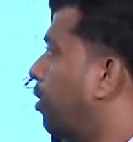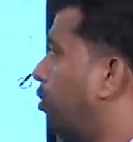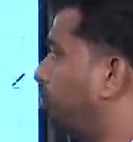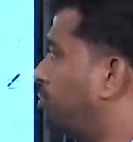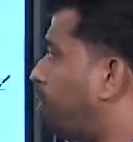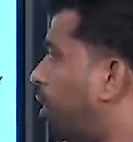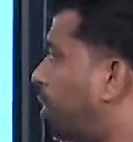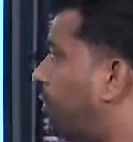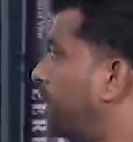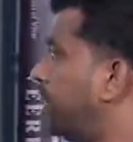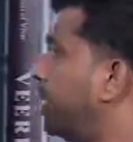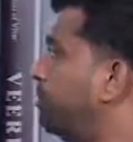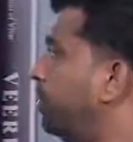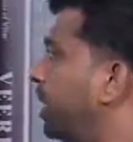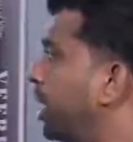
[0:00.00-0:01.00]
to forward
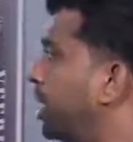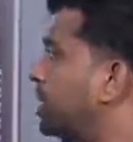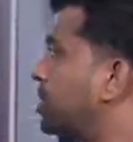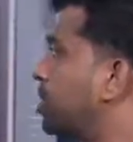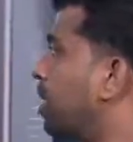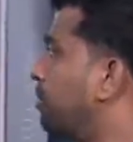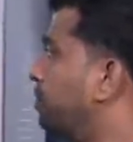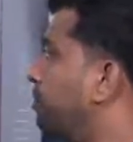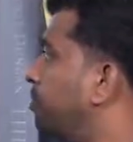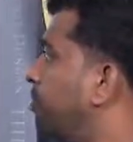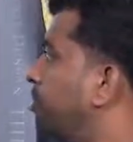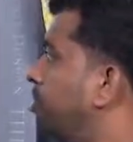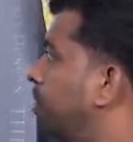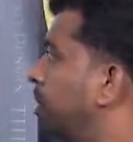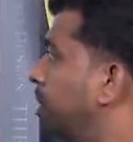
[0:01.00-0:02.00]
the minutes of
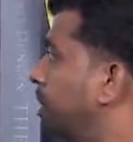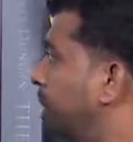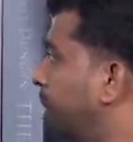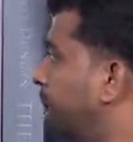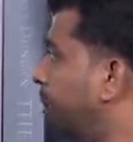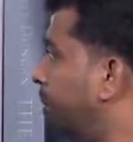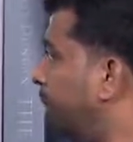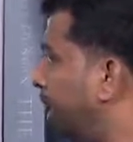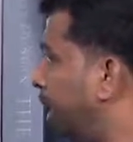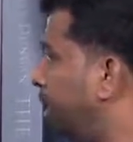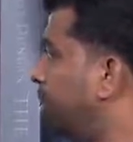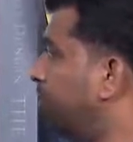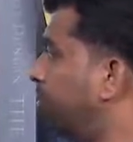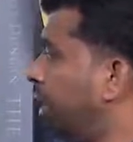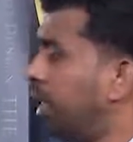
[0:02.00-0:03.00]
that
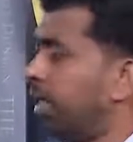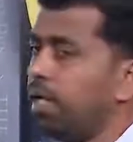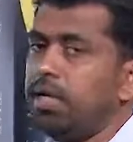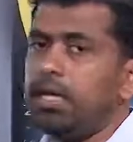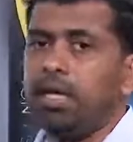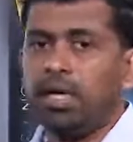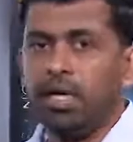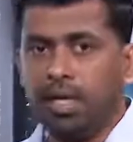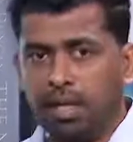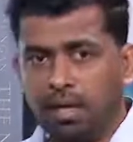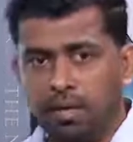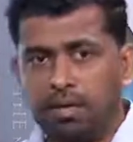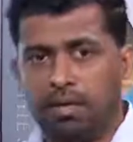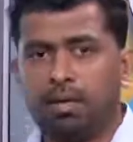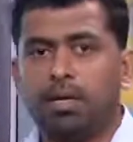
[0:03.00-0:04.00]
particular meeting in
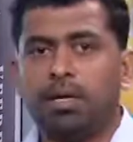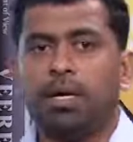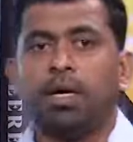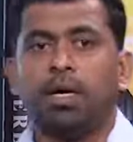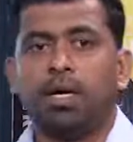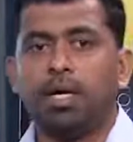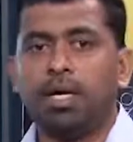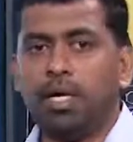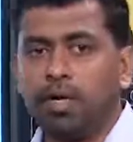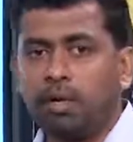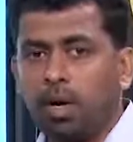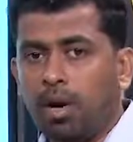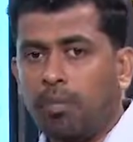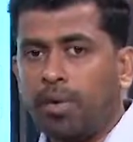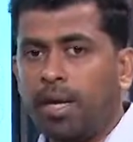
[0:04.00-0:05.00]

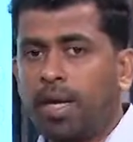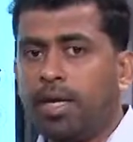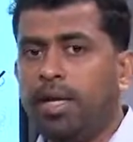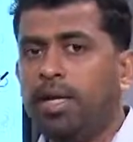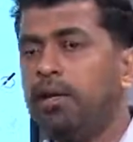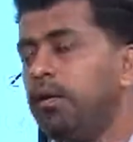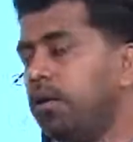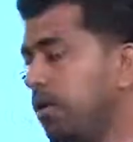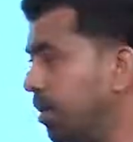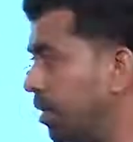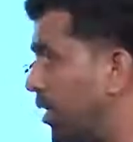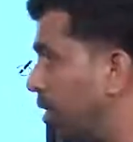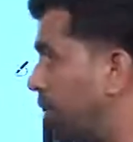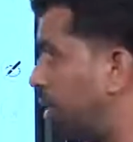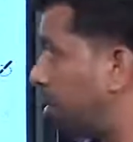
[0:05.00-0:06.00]
incorporating
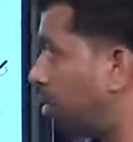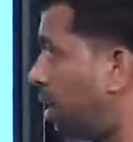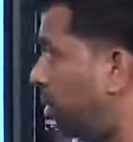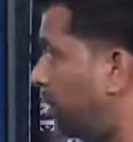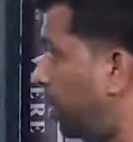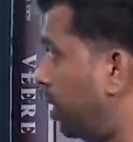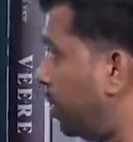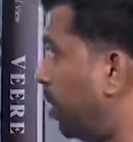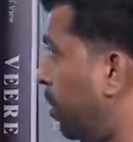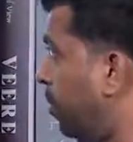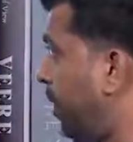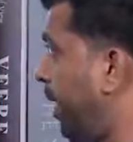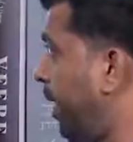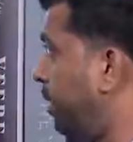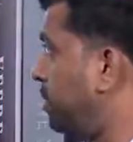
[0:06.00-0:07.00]
the
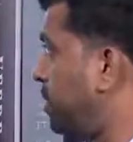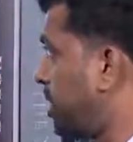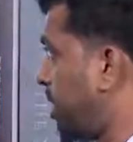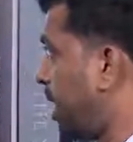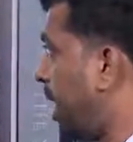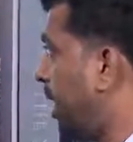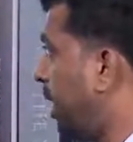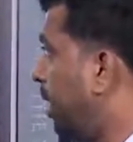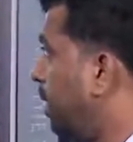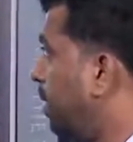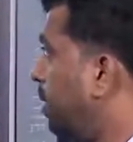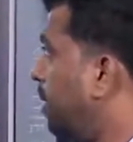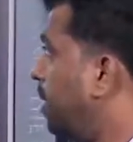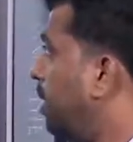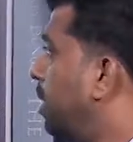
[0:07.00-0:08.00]
cooperative society.
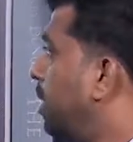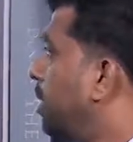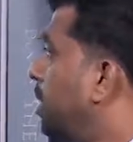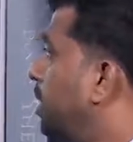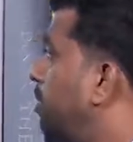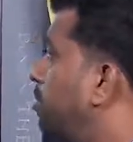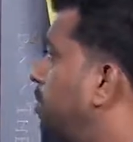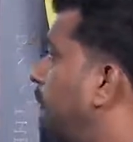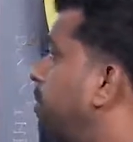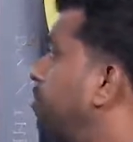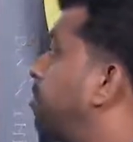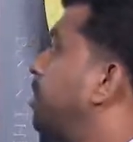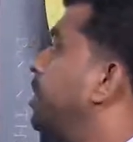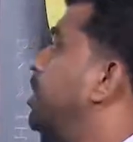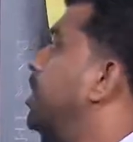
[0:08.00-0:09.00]
The map
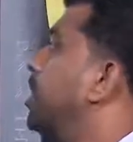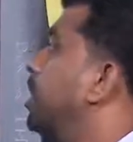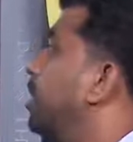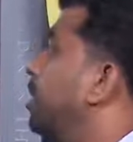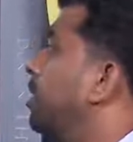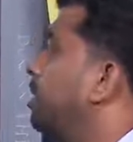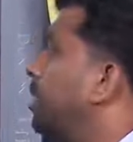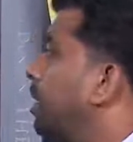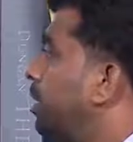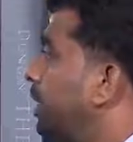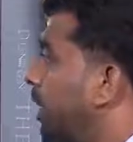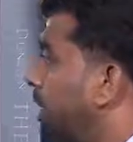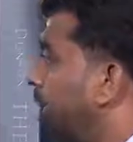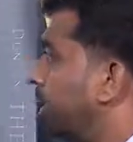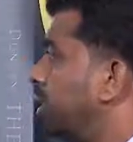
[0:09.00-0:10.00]

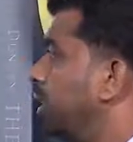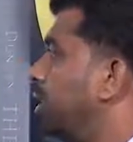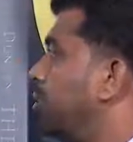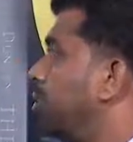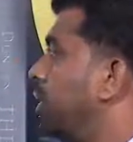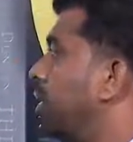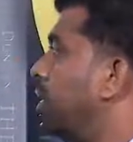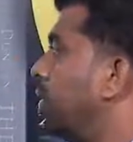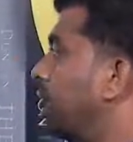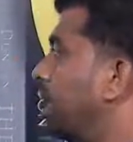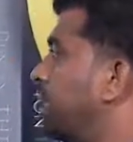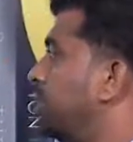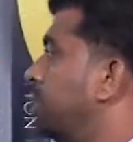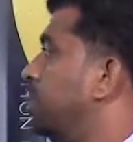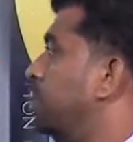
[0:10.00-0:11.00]
direct into the
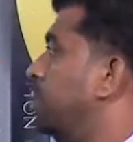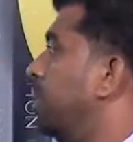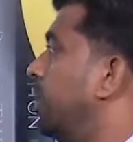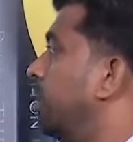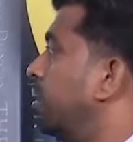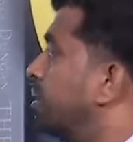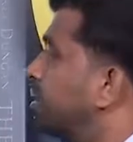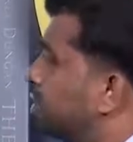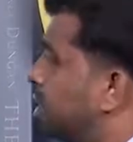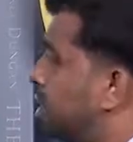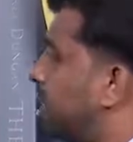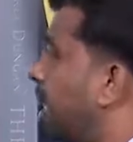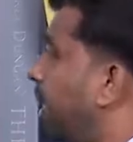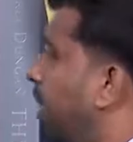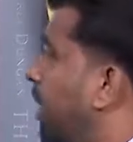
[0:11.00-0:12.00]
location to the
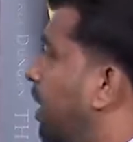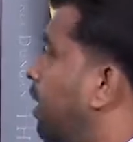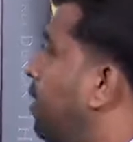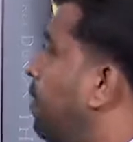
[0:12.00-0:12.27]
society.